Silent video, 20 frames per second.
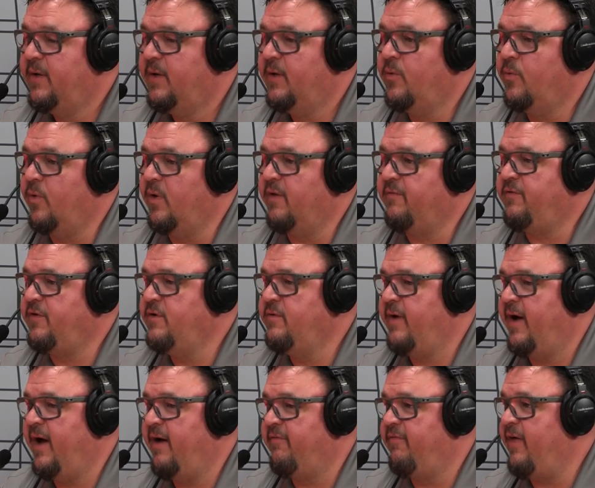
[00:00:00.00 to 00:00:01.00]
Okay. Well, if you
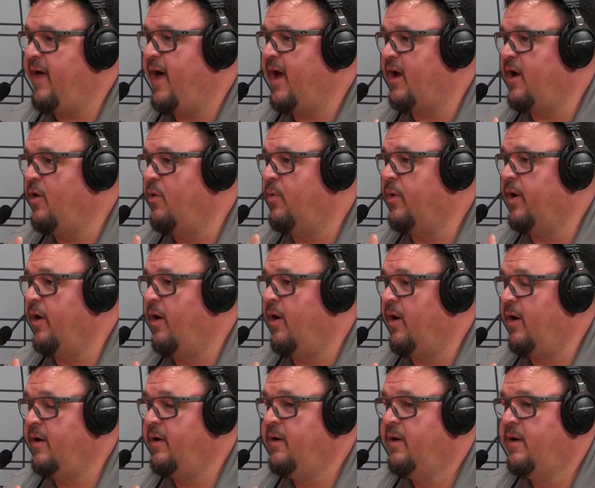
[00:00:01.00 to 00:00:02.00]
have that going
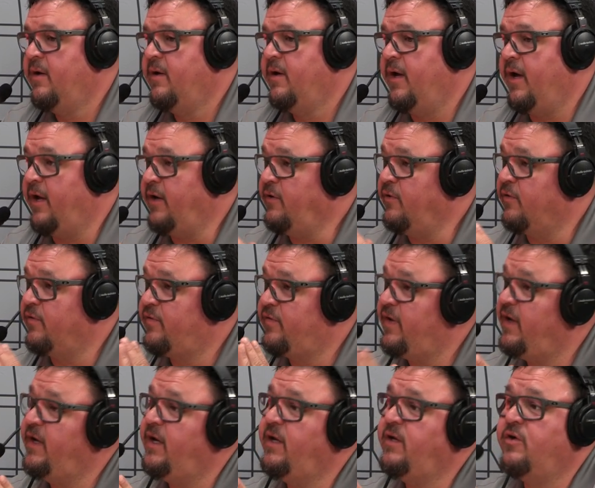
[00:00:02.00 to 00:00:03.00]
on and you're
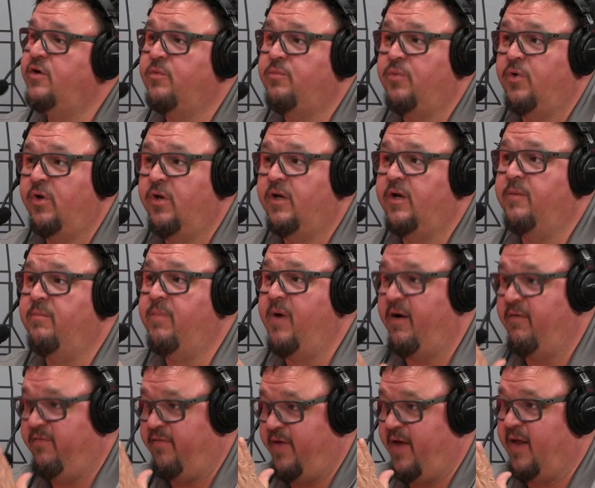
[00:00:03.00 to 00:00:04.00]
seating your bullet
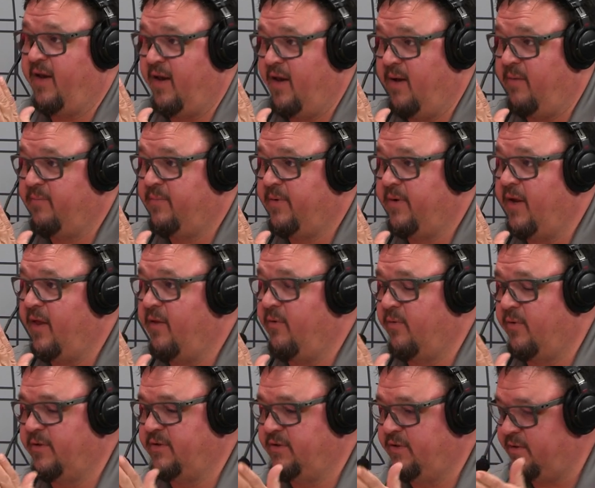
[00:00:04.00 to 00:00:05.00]
above that lump, in other
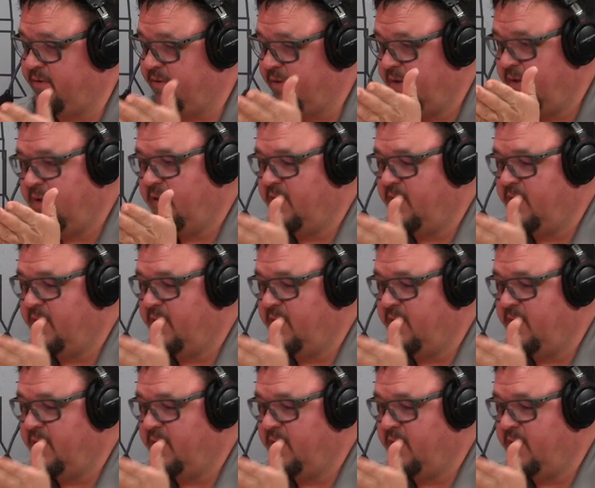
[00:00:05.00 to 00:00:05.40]
words, your